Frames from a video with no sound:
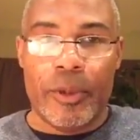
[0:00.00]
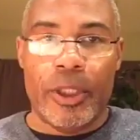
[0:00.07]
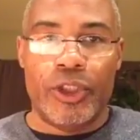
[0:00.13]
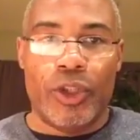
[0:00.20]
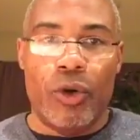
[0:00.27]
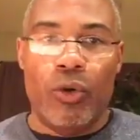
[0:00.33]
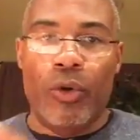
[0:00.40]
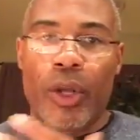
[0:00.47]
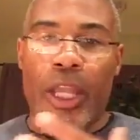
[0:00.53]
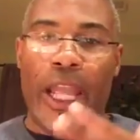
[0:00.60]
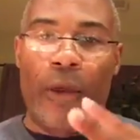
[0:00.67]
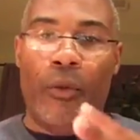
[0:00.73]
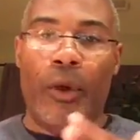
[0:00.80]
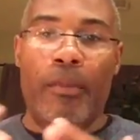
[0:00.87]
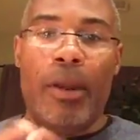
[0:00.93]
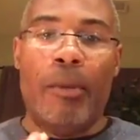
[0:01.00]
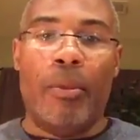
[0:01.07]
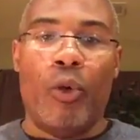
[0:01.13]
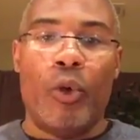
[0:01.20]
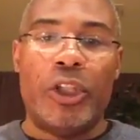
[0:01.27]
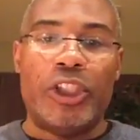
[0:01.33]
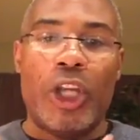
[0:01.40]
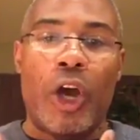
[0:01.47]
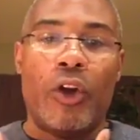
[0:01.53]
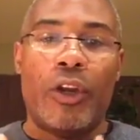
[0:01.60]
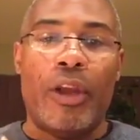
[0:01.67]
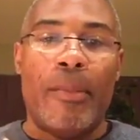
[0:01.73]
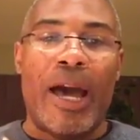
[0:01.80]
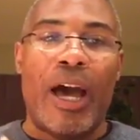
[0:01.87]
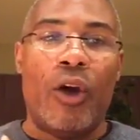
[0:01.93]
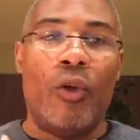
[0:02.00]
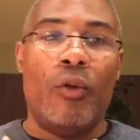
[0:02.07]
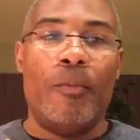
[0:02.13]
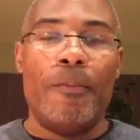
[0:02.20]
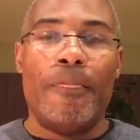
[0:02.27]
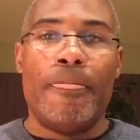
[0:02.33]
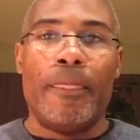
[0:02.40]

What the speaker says: and remember, we're talking about